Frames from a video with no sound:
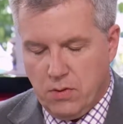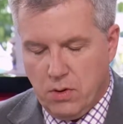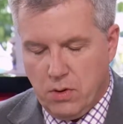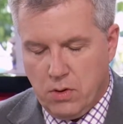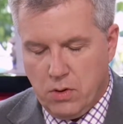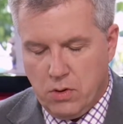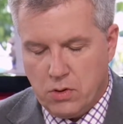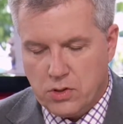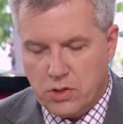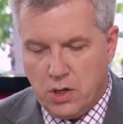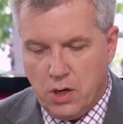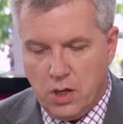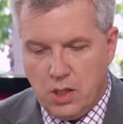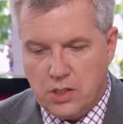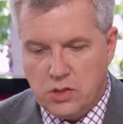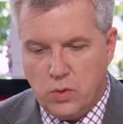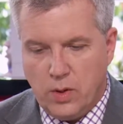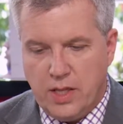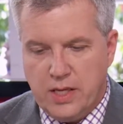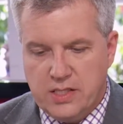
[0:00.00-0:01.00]
of course
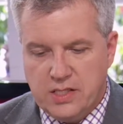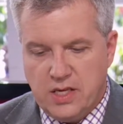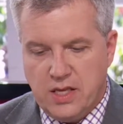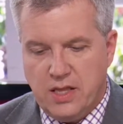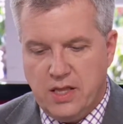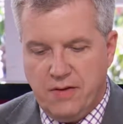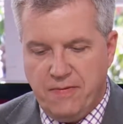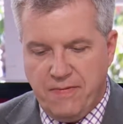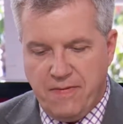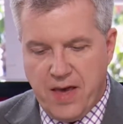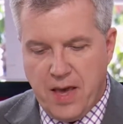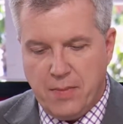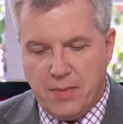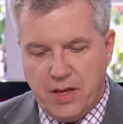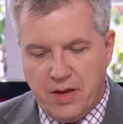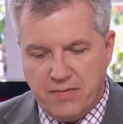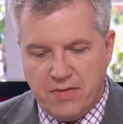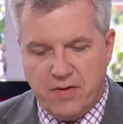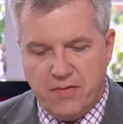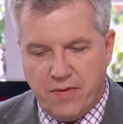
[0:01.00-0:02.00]
Carl as well. It's the
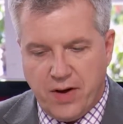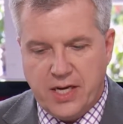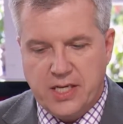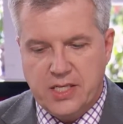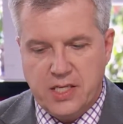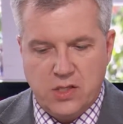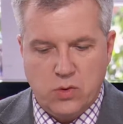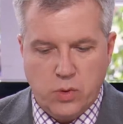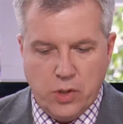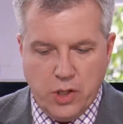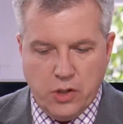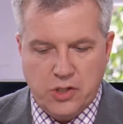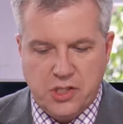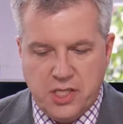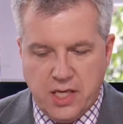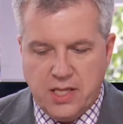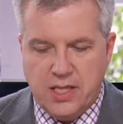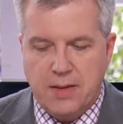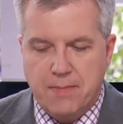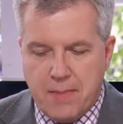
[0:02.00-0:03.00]
family of devices. When you
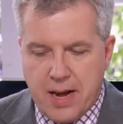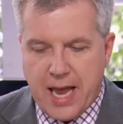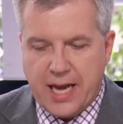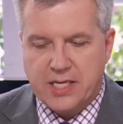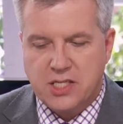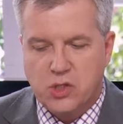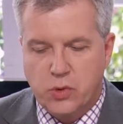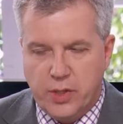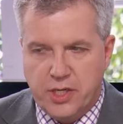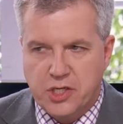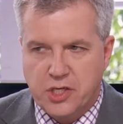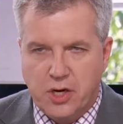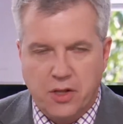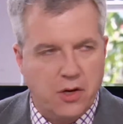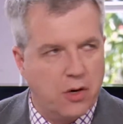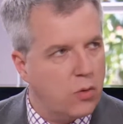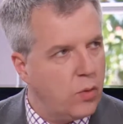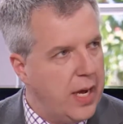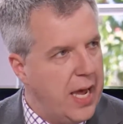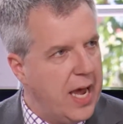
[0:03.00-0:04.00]
sit them next to each
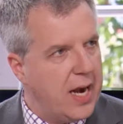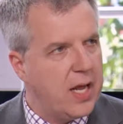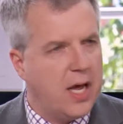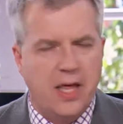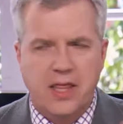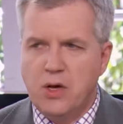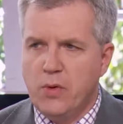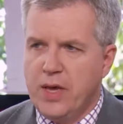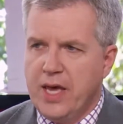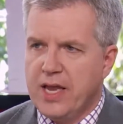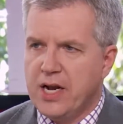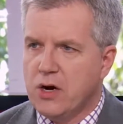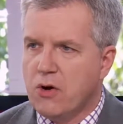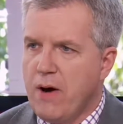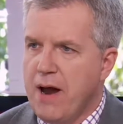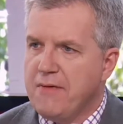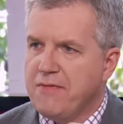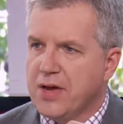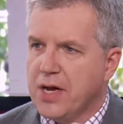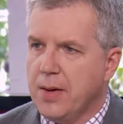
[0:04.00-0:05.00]
other, and I think we had a
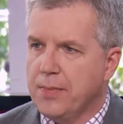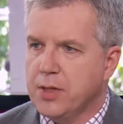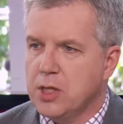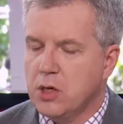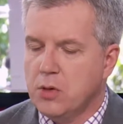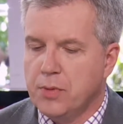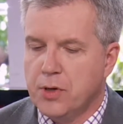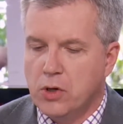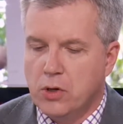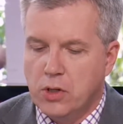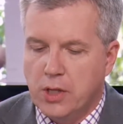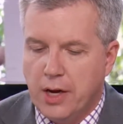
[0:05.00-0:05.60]
graphic up a little bit